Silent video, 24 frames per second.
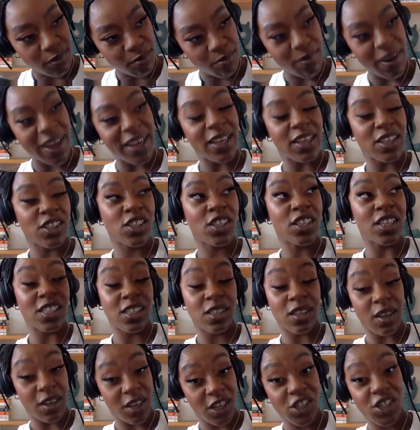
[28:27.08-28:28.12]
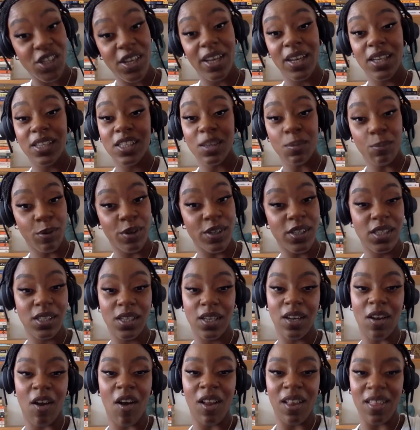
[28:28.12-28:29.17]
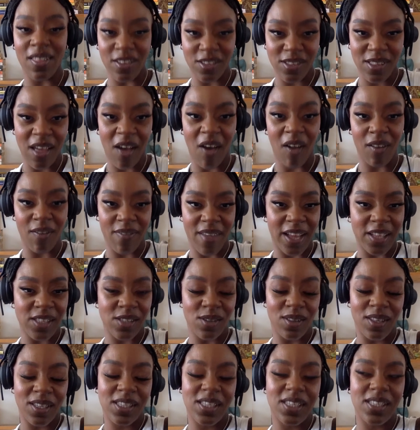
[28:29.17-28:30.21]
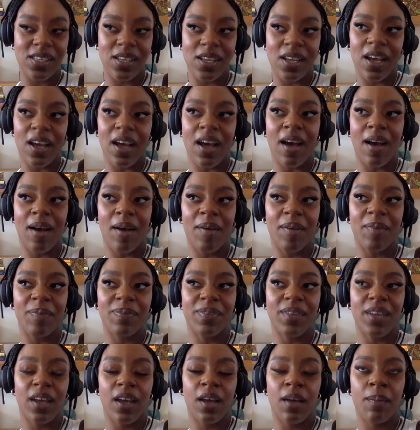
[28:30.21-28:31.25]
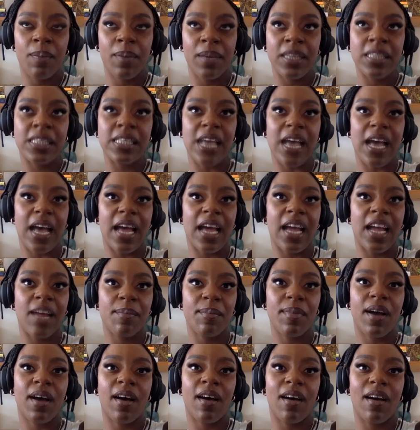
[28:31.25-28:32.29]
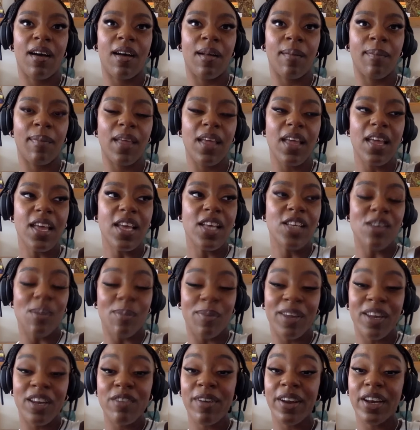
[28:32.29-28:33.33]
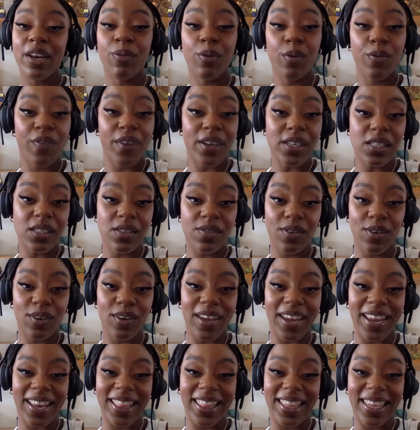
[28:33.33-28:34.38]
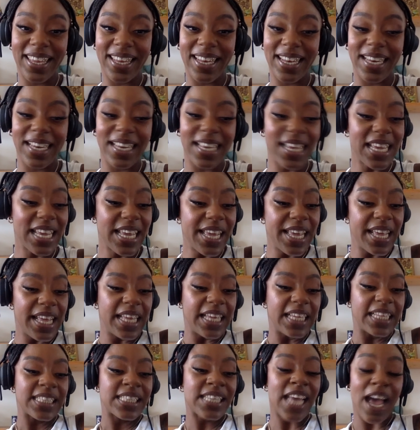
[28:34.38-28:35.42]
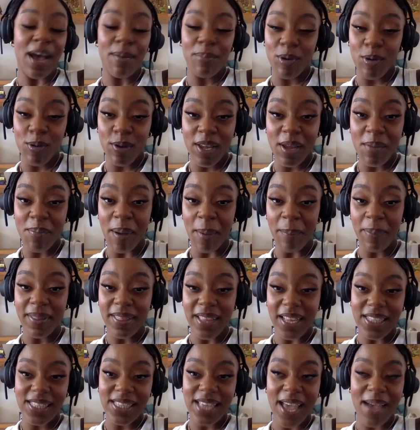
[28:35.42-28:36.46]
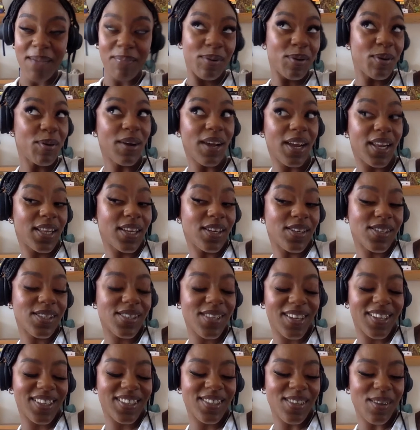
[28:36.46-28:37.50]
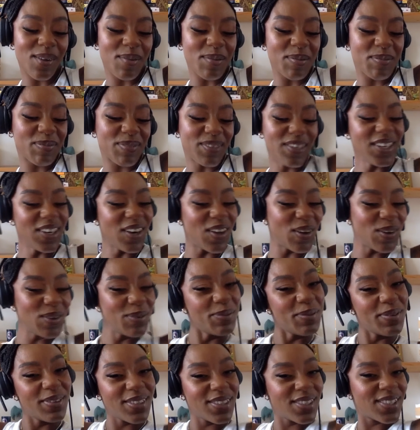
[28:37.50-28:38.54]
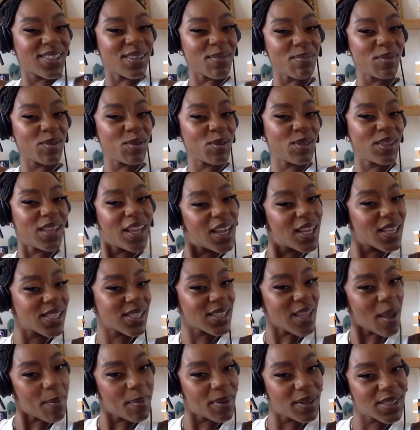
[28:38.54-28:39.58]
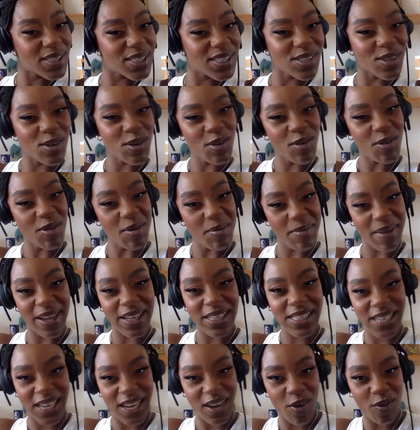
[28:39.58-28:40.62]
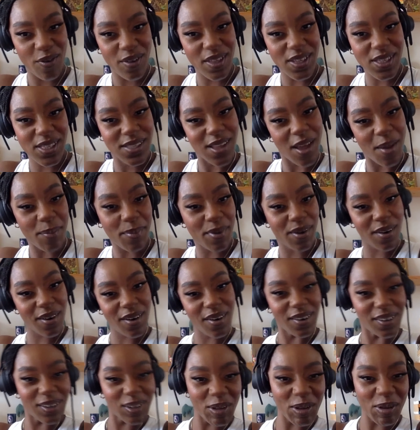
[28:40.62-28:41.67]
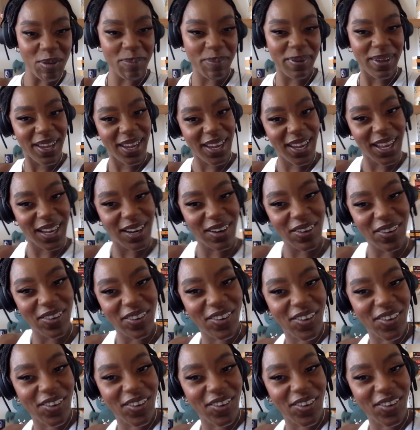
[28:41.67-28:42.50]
initiating to priesthood, all of that. So this is a big time. So I'm getting ready for festival, and then Taboo, keep bumping that Taboo, and there's some new things coming soon. We might take over the summer a little bit,